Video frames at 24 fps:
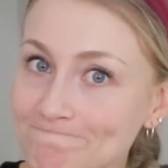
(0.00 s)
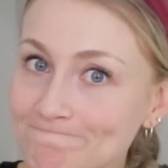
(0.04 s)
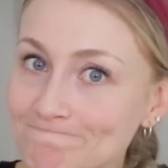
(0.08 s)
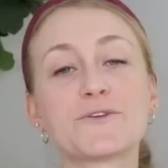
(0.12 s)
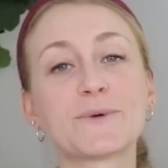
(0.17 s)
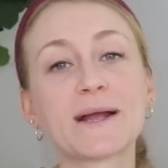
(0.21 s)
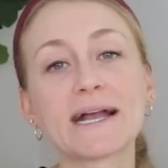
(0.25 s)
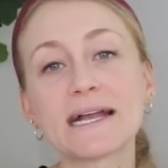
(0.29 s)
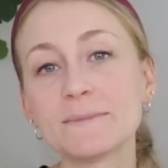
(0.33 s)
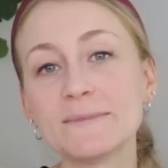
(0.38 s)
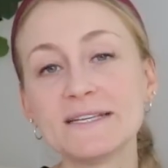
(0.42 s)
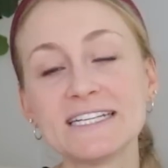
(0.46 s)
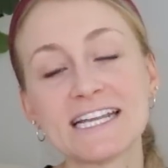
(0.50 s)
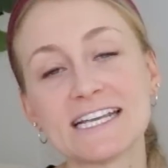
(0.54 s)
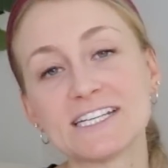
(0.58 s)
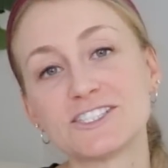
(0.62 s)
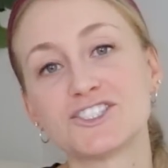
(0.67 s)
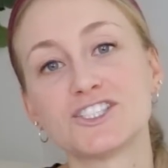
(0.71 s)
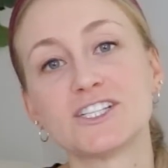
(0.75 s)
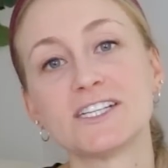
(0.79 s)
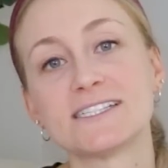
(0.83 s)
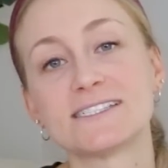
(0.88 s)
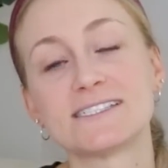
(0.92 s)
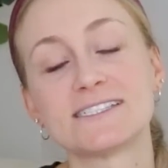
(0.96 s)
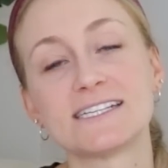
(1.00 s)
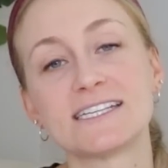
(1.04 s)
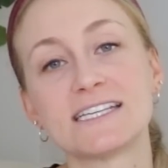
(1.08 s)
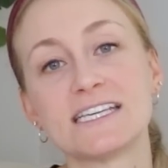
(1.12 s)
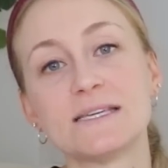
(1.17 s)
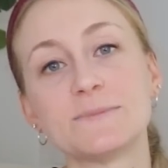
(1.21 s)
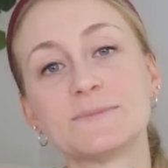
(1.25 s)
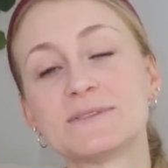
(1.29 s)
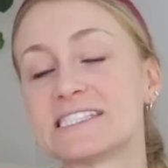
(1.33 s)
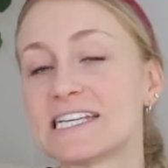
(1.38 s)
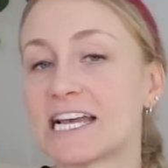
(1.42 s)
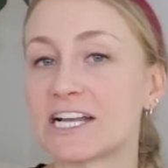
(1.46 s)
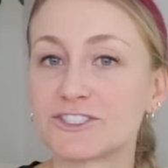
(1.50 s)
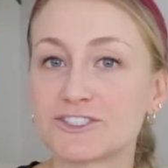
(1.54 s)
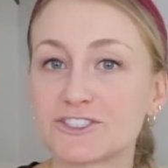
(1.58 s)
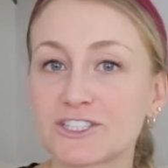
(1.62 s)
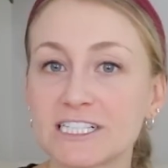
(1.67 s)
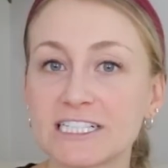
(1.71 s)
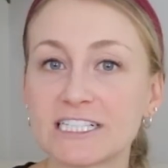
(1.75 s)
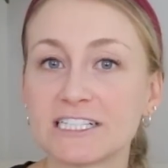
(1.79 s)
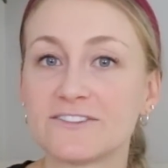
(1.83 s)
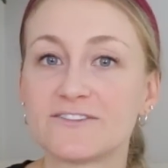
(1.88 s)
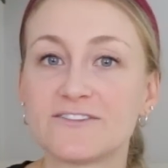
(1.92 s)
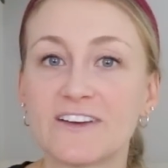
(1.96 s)
The recommendation is to keep
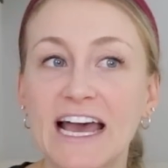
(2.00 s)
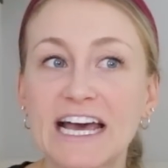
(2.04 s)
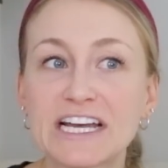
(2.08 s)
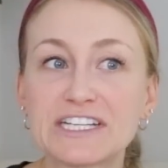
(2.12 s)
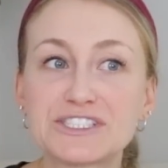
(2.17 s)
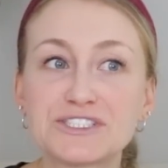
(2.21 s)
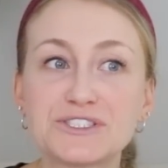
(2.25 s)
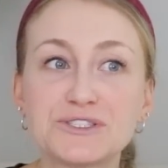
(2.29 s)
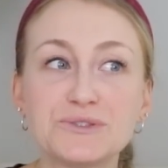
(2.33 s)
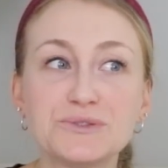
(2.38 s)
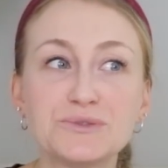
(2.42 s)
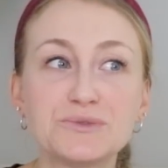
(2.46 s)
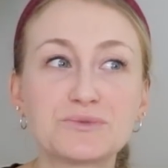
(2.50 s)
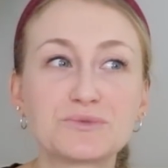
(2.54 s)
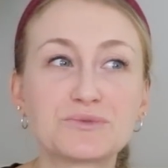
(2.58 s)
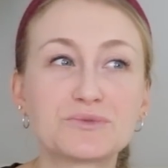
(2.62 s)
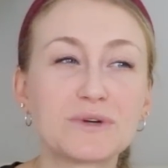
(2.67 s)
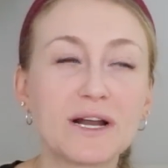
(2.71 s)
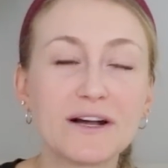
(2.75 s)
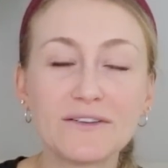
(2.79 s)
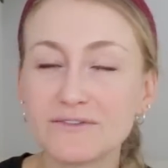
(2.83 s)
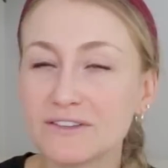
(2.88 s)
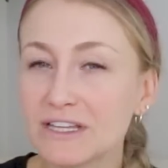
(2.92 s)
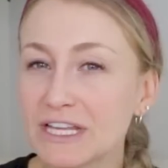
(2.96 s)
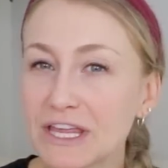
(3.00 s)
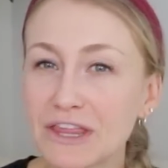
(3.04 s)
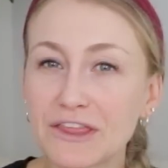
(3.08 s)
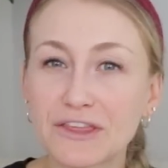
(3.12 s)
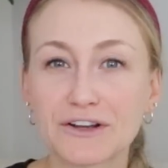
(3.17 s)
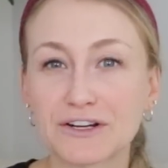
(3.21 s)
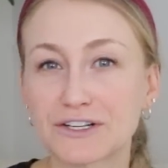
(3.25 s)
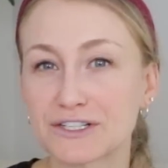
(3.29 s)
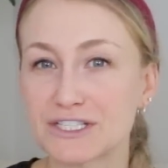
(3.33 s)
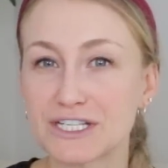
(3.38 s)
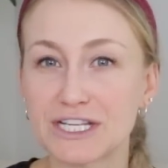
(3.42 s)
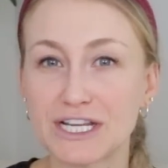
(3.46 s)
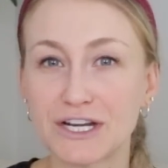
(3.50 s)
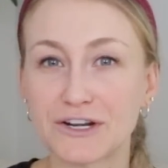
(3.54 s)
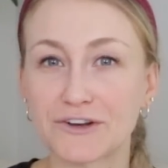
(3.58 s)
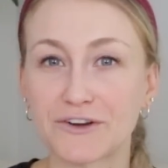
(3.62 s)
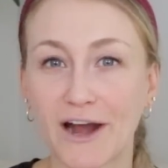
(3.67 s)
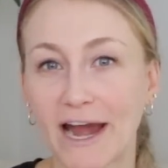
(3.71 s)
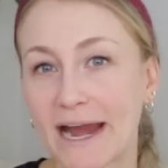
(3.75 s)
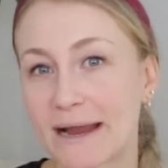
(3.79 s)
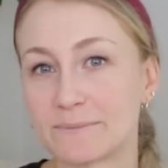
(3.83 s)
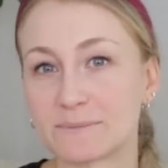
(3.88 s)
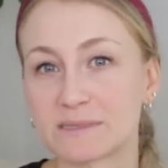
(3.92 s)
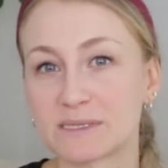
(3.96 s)
saturated fat to roughly 13
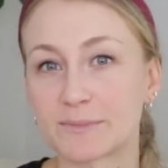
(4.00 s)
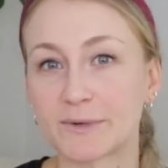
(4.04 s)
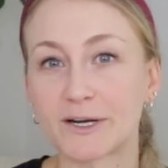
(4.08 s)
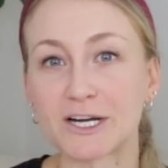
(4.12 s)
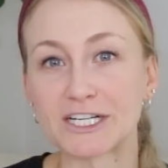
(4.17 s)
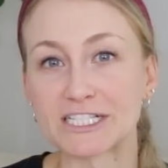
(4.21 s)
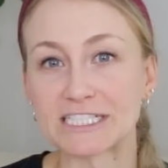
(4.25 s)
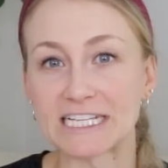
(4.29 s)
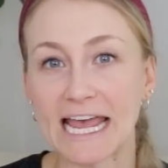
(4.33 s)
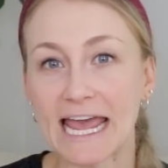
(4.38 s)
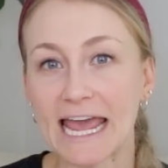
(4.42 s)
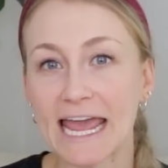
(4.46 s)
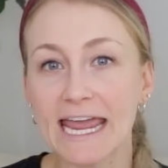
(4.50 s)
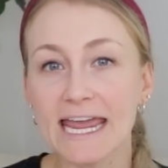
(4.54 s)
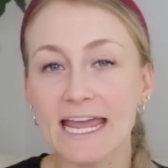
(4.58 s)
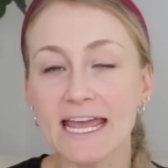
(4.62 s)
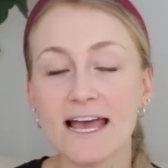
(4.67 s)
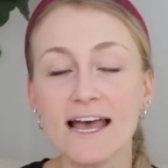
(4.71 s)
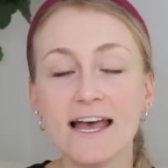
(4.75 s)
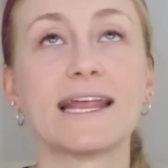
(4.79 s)
grams per day.